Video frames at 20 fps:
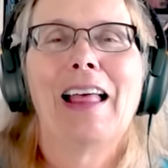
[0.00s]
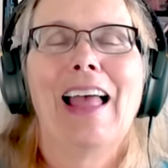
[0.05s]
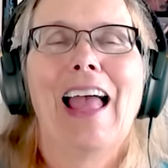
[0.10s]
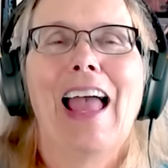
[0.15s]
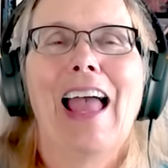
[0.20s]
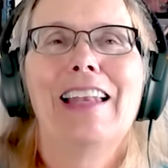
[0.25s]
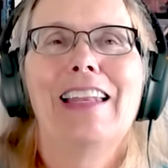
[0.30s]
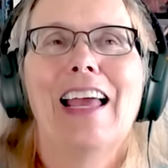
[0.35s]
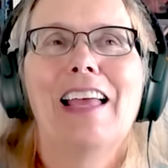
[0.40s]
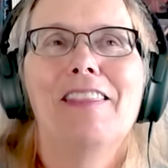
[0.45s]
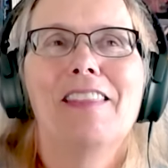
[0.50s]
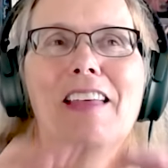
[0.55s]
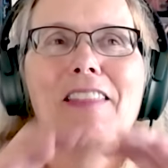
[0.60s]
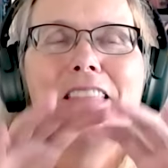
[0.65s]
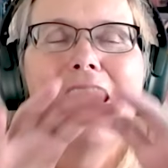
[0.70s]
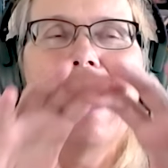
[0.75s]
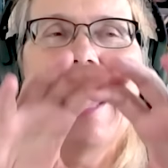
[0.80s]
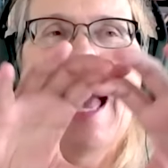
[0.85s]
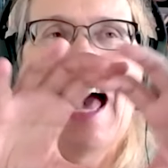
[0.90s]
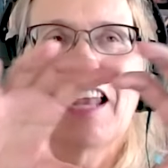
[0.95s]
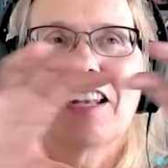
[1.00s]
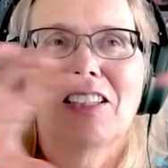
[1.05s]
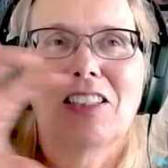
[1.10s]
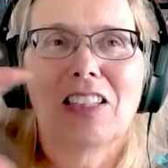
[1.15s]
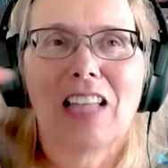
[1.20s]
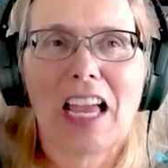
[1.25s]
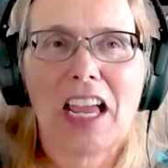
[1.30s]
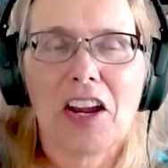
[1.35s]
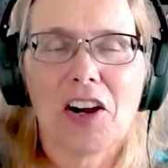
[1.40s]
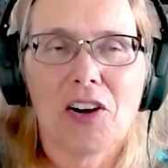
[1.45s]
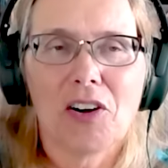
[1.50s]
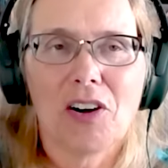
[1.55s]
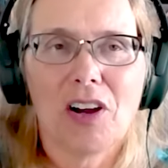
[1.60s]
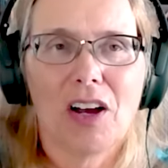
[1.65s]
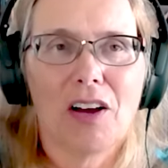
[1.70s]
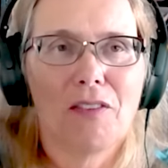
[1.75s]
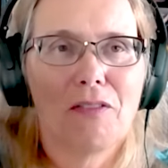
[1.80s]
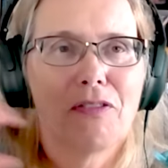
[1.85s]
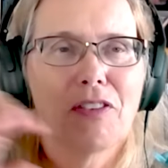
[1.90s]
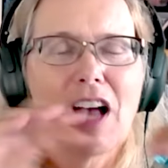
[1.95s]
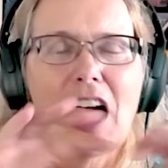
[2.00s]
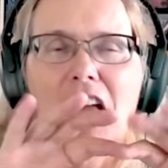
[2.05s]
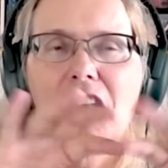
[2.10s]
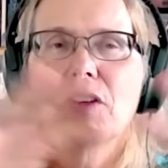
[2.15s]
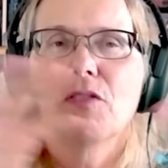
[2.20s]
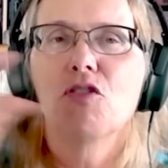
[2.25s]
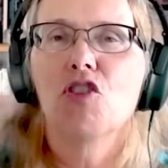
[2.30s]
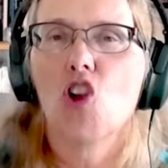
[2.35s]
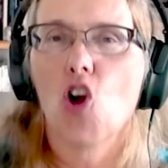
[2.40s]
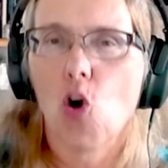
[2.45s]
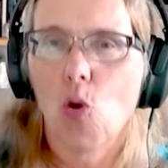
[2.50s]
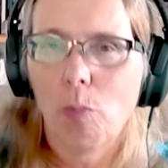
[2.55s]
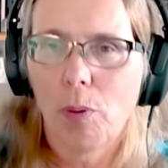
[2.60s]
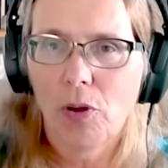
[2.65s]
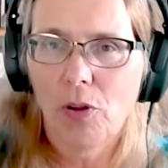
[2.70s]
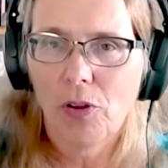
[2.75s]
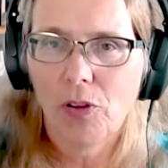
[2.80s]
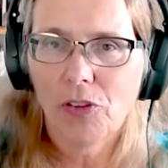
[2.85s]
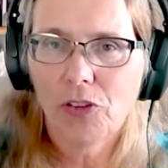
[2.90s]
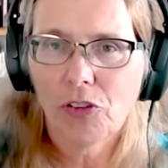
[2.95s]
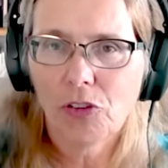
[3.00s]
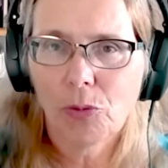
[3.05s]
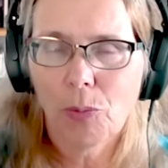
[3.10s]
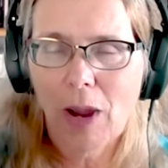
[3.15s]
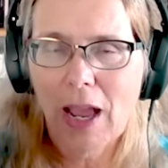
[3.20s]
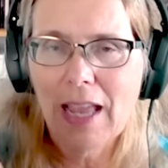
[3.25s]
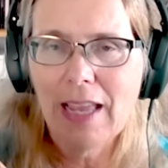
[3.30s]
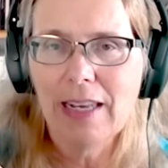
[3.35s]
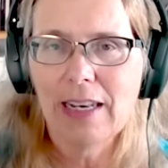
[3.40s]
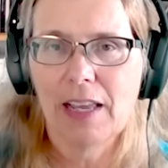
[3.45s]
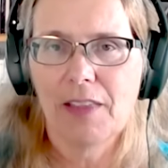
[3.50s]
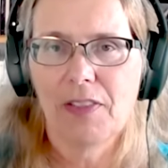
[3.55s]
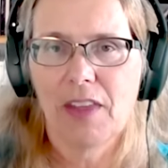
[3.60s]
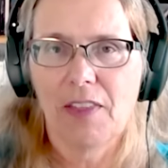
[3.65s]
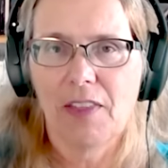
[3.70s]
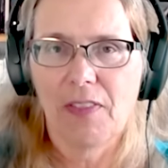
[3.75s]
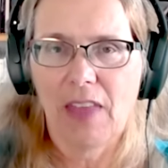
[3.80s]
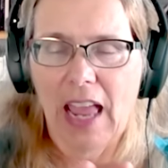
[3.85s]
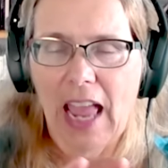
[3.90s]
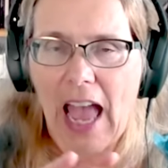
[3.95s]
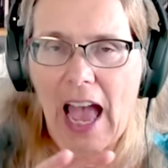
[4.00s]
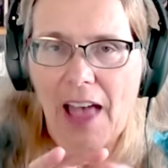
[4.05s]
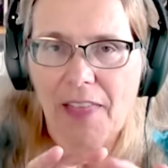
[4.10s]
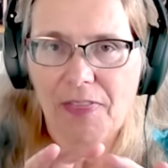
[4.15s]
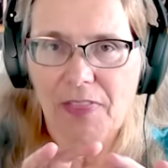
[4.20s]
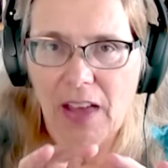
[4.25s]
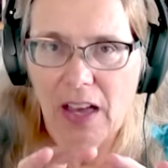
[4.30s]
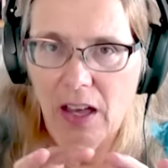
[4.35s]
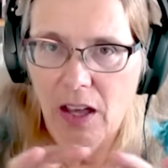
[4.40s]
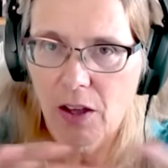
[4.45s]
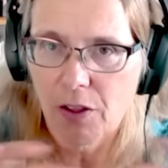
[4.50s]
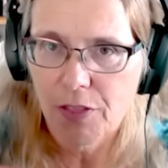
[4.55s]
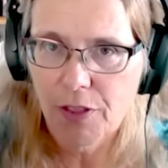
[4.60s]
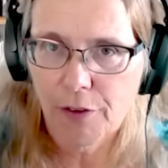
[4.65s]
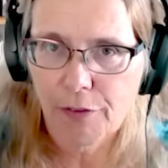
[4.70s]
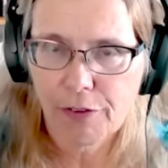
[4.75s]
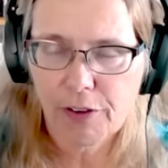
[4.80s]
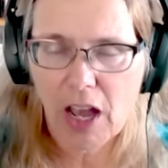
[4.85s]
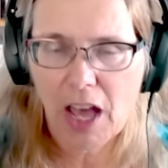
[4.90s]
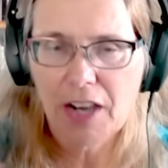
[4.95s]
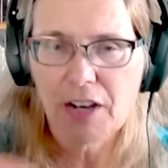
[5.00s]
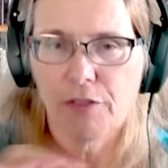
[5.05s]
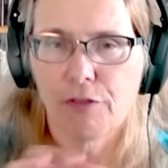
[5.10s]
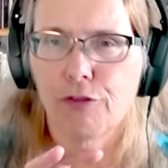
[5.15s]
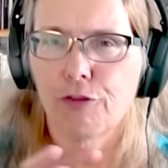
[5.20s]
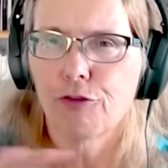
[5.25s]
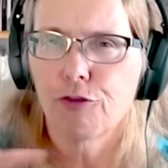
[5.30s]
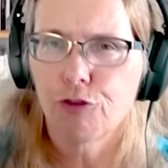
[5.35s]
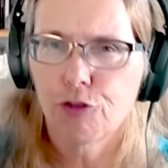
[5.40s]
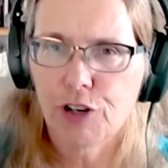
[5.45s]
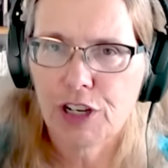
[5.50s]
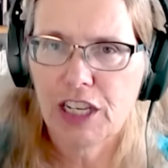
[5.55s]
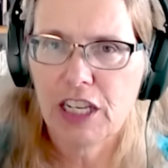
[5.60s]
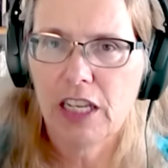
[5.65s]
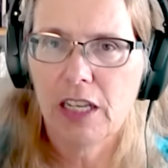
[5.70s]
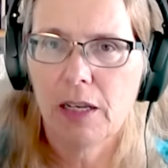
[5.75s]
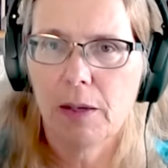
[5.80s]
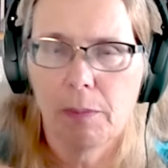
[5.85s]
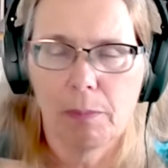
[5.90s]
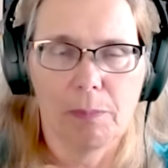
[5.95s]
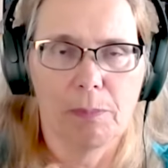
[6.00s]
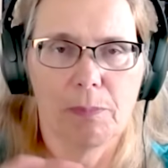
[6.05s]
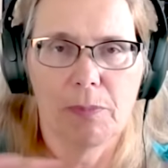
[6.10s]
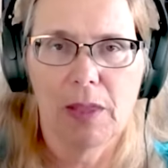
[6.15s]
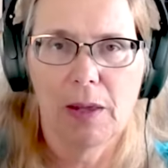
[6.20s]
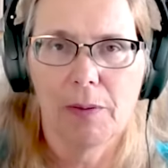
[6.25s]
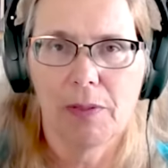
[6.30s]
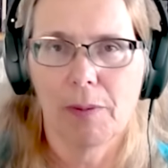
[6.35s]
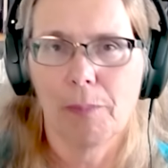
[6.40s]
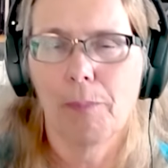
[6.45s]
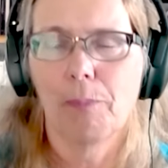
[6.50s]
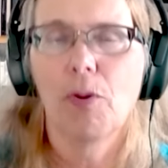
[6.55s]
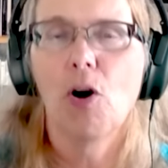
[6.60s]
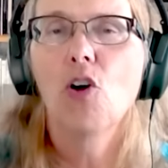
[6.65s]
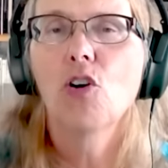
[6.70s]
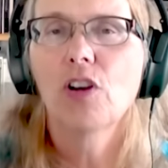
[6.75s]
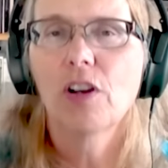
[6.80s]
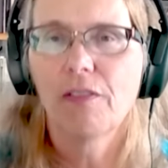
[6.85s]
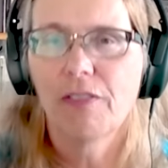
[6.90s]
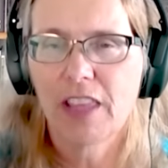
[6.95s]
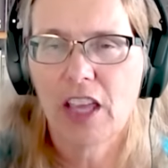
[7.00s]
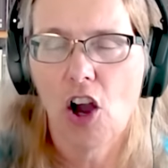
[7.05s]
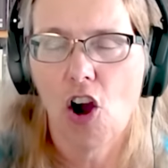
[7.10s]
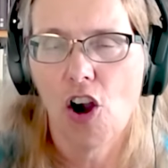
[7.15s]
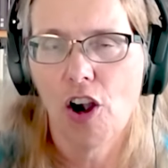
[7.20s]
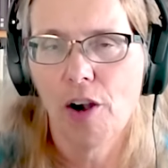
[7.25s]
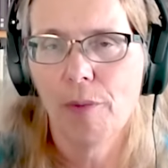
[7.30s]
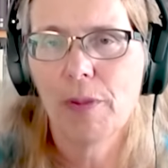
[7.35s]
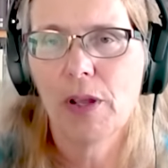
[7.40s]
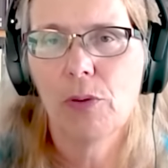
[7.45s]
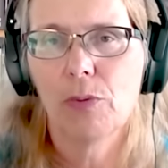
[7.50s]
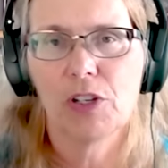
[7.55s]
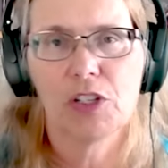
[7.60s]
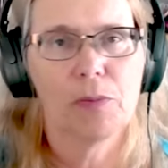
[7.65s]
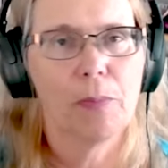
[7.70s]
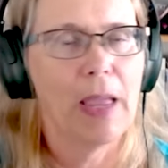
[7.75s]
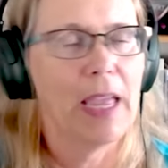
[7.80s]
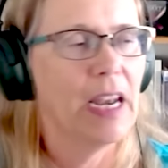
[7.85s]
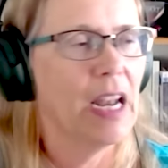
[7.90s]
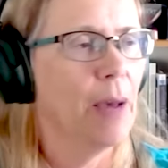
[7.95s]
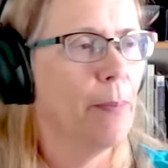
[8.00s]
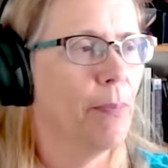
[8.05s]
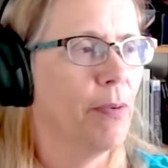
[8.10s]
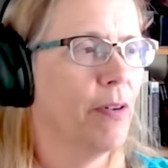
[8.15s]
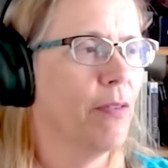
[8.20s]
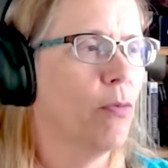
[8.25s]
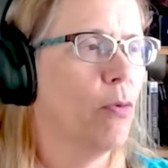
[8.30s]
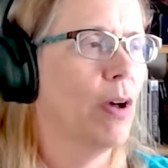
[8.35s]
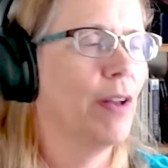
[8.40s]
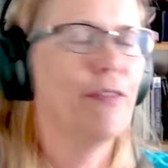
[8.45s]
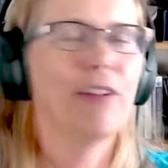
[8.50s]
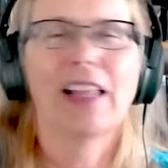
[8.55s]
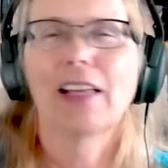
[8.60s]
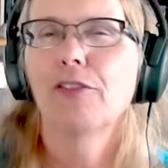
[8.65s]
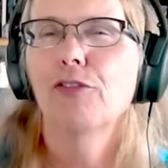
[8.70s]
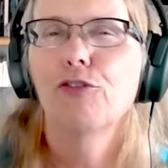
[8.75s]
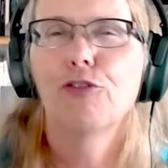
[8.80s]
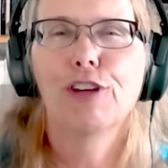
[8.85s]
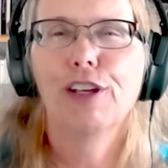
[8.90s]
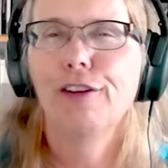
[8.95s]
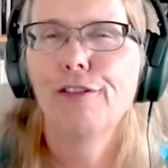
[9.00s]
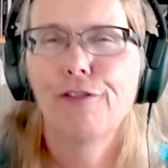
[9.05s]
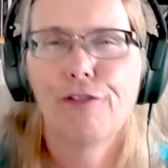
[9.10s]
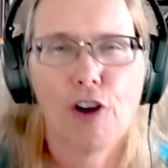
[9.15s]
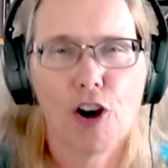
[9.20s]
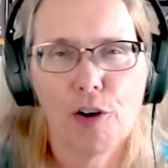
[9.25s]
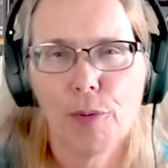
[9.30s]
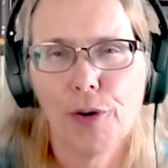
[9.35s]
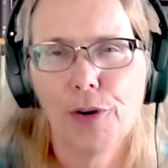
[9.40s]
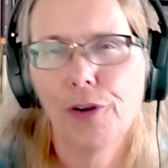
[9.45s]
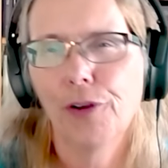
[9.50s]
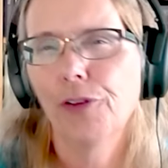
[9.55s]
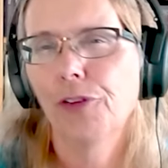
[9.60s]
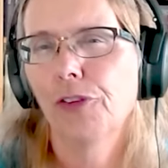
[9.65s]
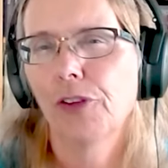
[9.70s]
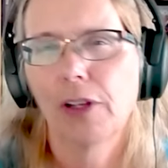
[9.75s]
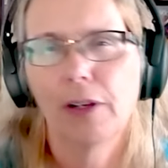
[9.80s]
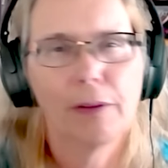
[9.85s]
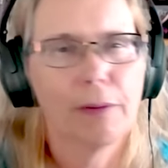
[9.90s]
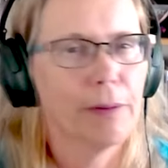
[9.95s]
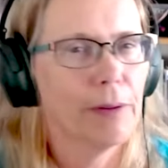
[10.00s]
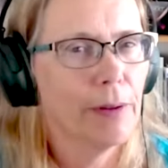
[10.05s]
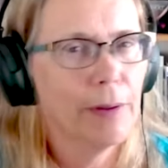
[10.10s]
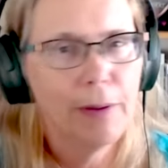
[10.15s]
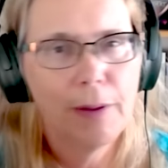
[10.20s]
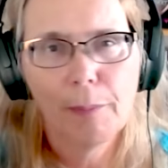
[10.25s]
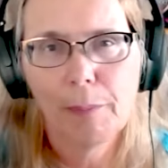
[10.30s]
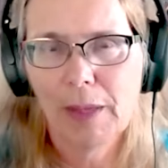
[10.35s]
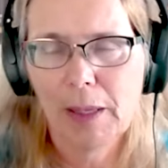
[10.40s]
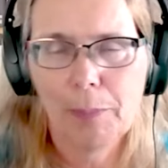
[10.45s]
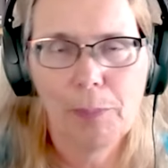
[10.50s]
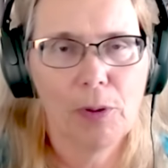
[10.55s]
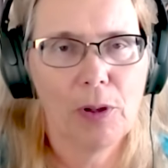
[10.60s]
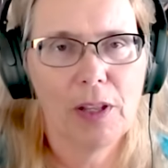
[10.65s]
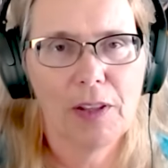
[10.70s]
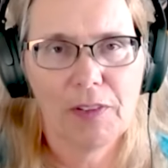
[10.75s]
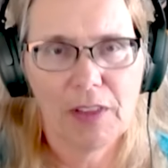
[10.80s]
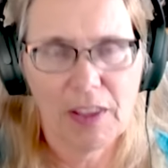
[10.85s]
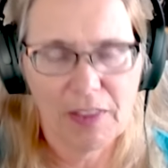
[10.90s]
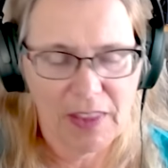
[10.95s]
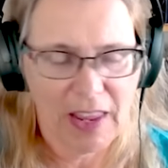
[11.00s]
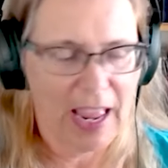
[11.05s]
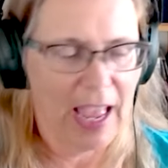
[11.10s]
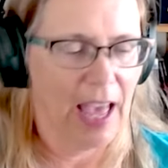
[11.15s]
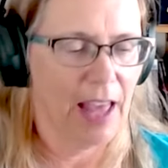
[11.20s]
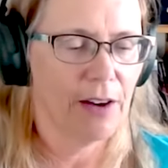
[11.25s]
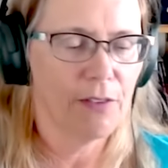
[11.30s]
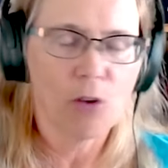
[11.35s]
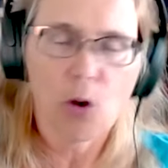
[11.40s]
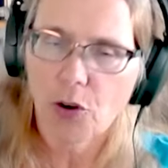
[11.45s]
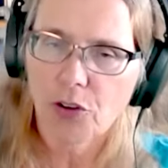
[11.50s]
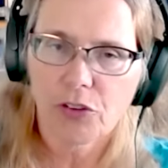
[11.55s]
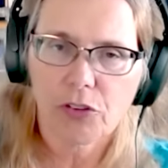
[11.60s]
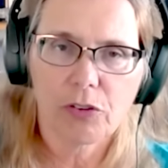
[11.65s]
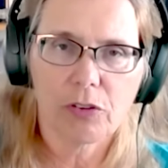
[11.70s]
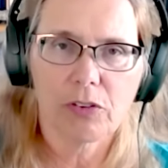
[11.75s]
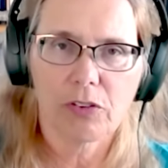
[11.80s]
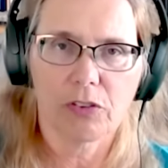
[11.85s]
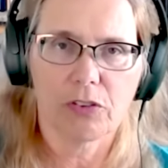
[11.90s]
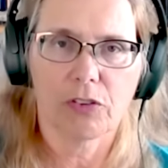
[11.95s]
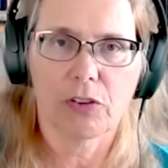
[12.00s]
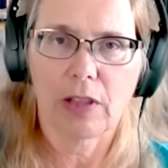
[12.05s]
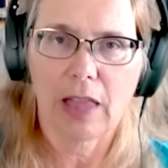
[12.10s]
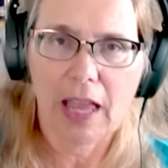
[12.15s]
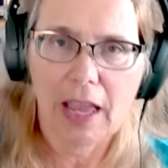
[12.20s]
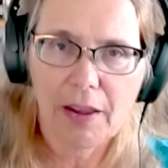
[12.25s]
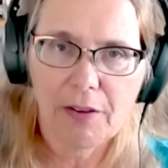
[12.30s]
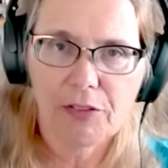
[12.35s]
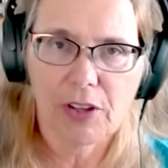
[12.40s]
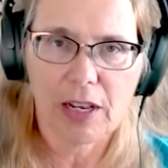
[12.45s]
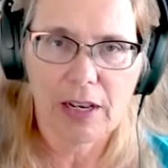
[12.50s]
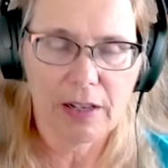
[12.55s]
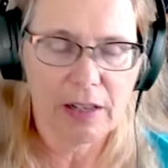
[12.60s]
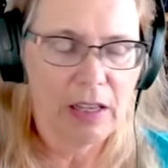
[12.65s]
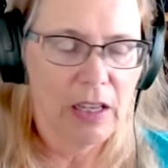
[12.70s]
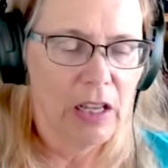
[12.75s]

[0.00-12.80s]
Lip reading: and then they had a layer of kind of nobles, right? And then they had the kind of free, the bulk of the army was made up of like free farmers and people. And then they had, of course, slaves and